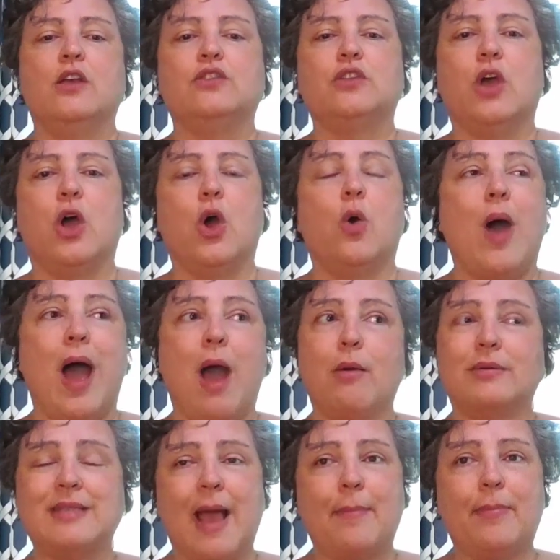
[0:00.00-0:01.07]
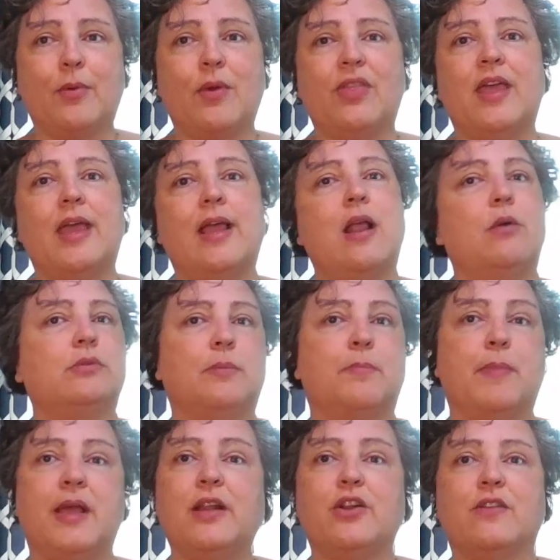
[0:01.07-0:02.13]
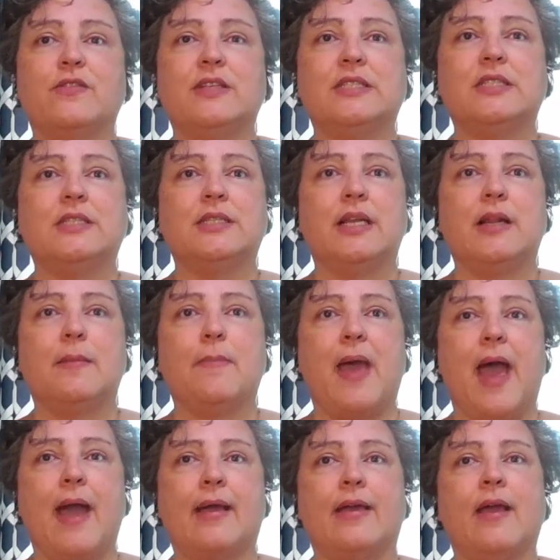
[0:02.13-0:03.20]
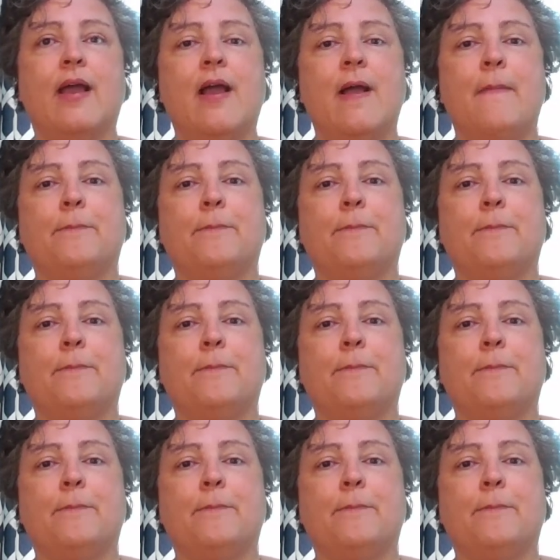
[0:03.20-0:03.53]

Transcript: So I was happy with it. I was a bit nervous to send it back,